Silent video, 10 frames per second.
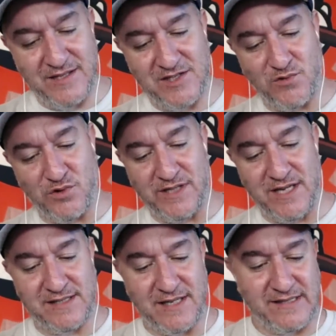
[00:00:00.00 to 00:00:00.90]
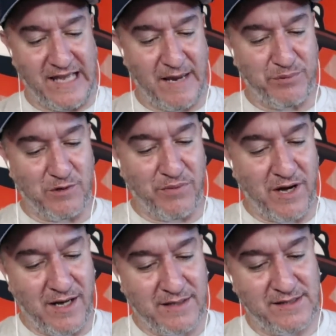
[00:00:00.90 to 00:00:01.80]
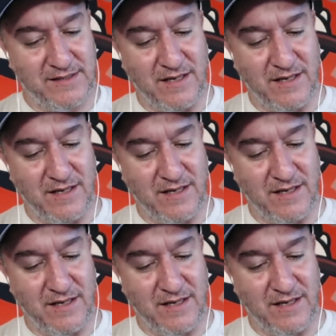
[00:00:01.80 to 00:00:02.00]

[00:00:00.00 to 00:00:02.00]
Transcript: to release a sampler box